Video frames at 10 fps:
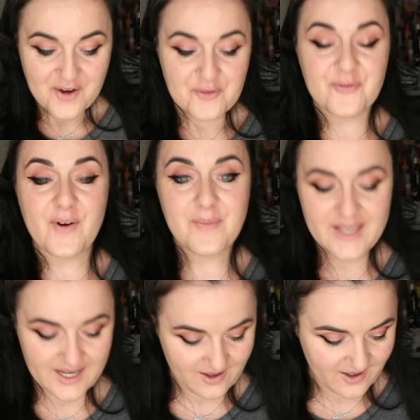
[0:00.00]
From
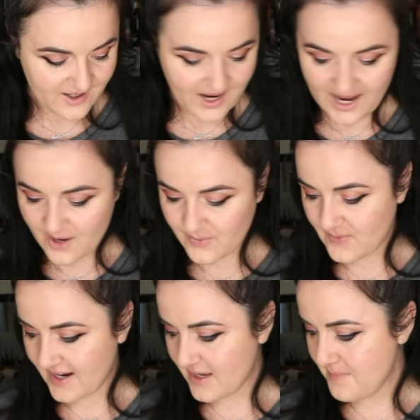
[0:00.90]
here, I would
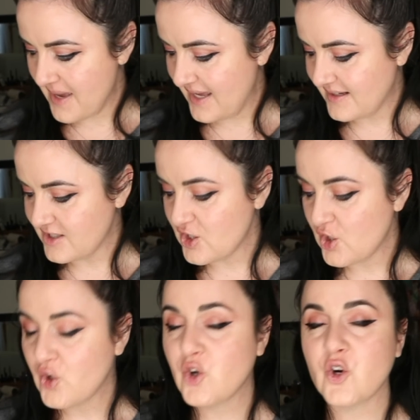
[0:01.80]
recommend
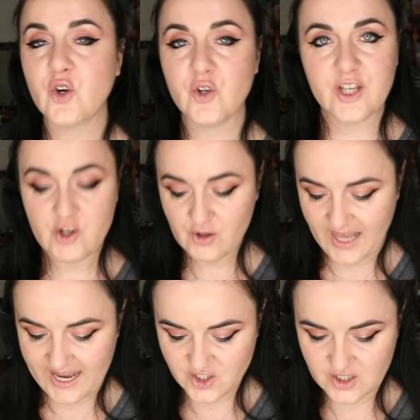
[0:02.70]
curling your
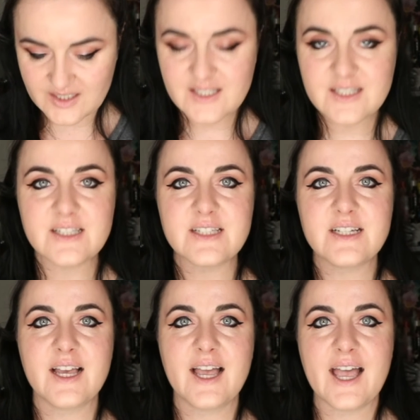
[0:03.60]
lashes
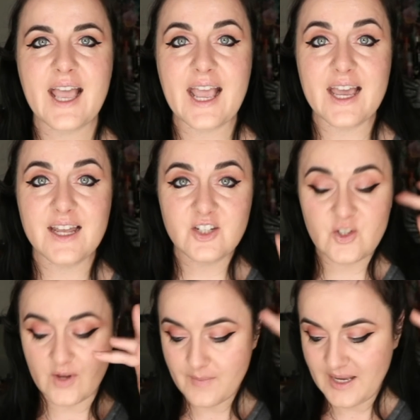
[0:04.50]
and
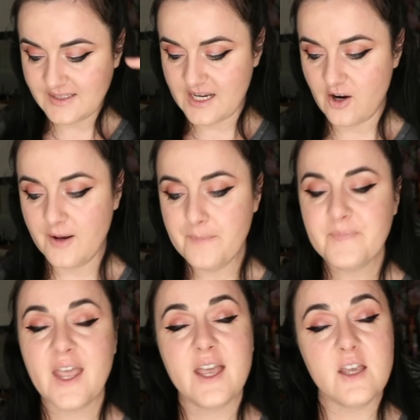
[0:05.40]
doing mascara.
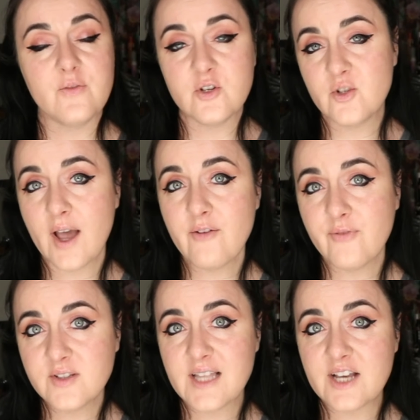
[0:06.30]
If you do have
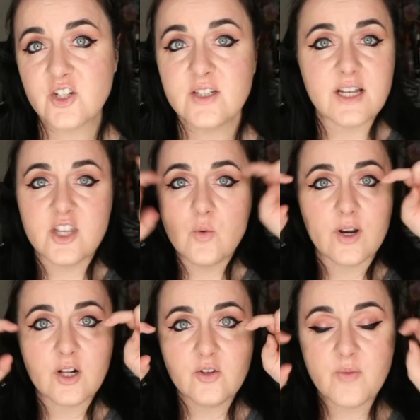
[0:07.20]
false lashes and you
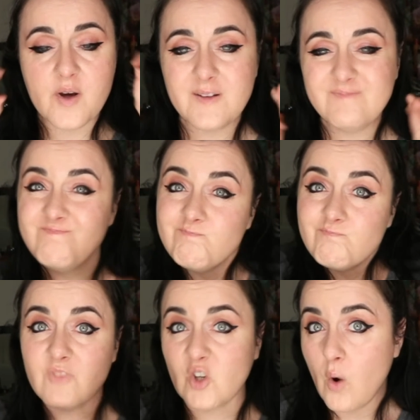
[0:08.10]
want to glue them on,
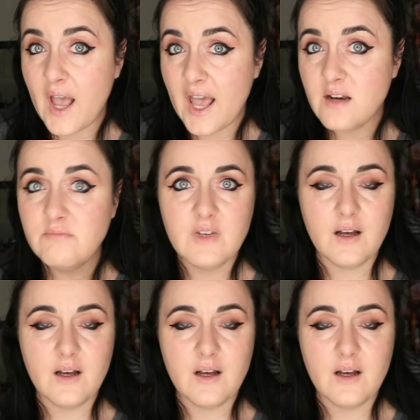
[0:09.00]
go ahead.